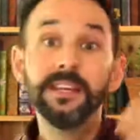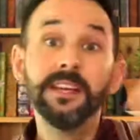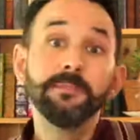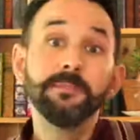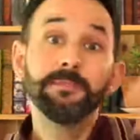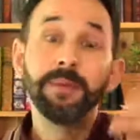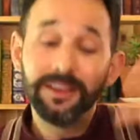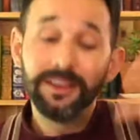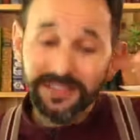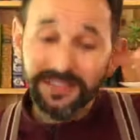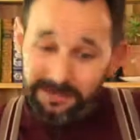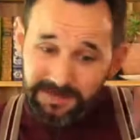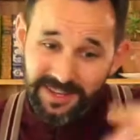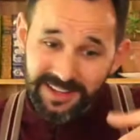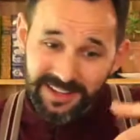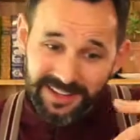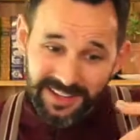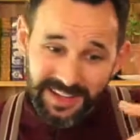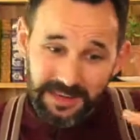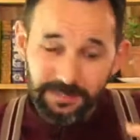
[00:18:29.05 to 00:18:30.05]
But you play the
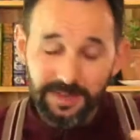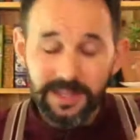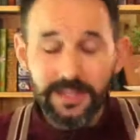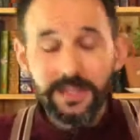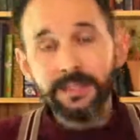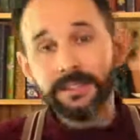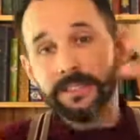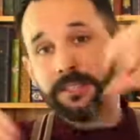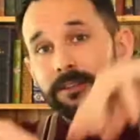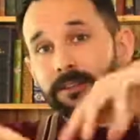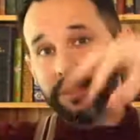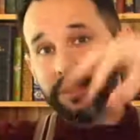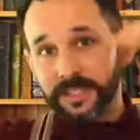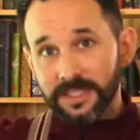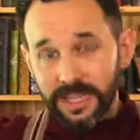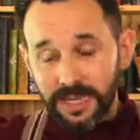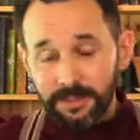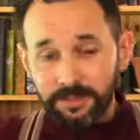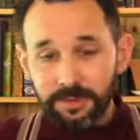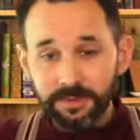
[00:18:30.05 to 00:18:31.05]
game. So you're at this
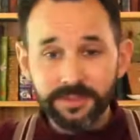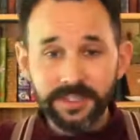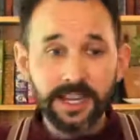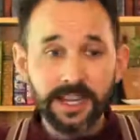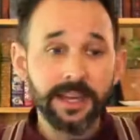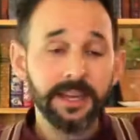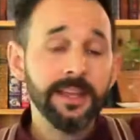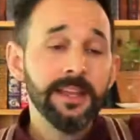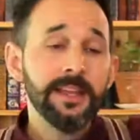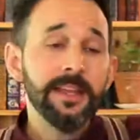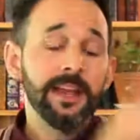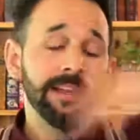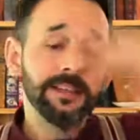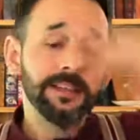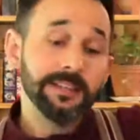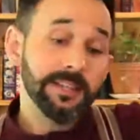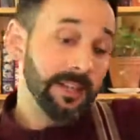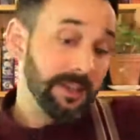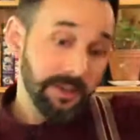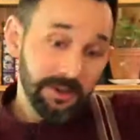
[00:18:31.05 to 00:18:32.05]
table of 10 and you
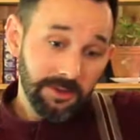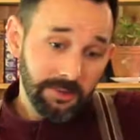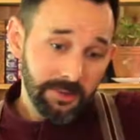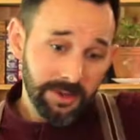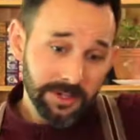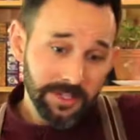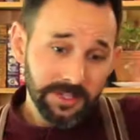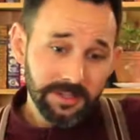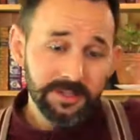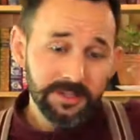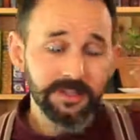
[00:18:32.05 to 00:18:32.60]
say, oh, what do you do?